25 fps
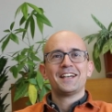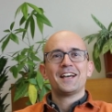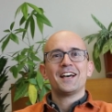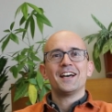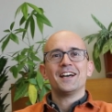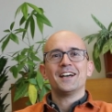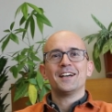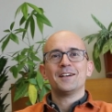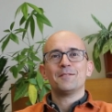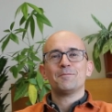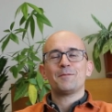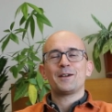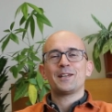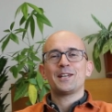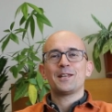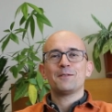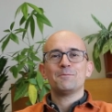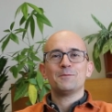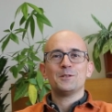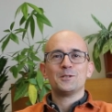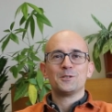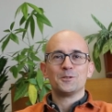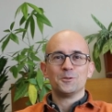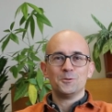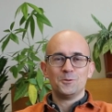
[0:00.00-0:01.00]
My
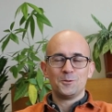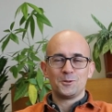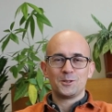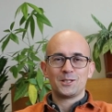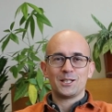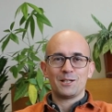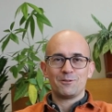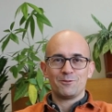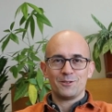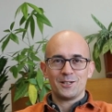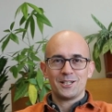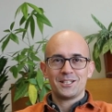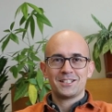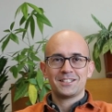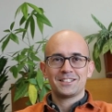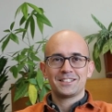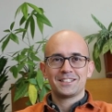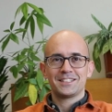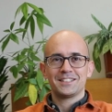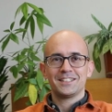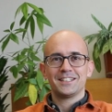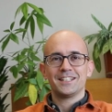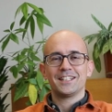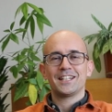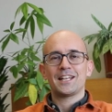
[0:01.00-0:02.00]
name is Hugo
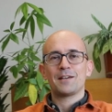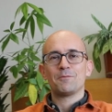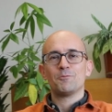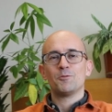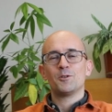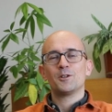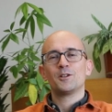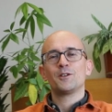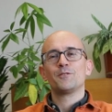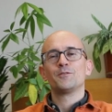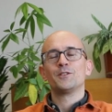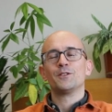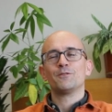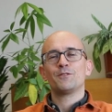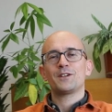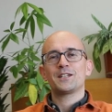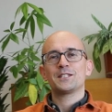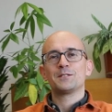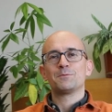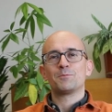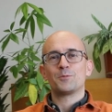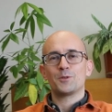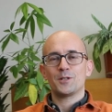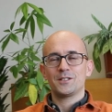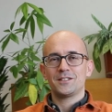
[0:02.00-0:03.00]
Tavares and I'm one of the
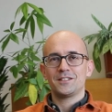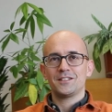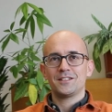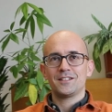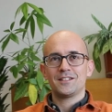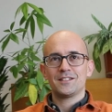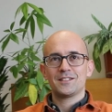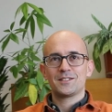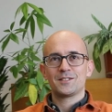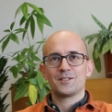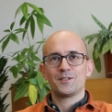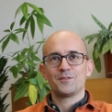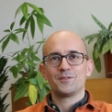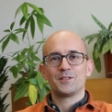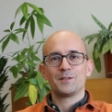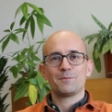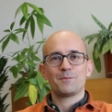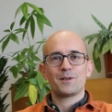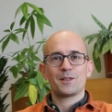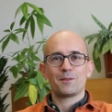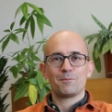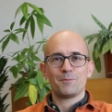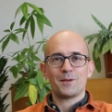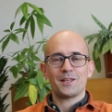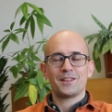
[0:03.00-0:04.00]
Vice Presidents of the
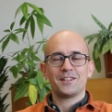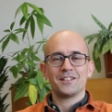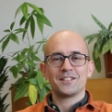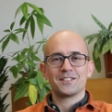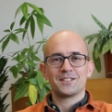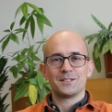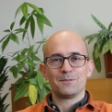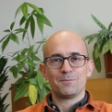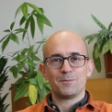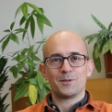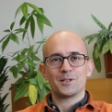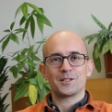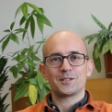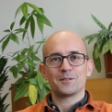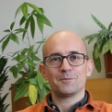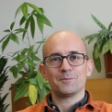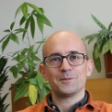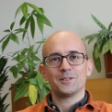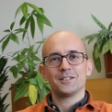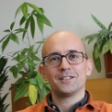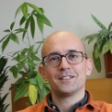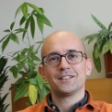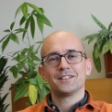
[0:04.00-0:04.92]
Mathematics Department.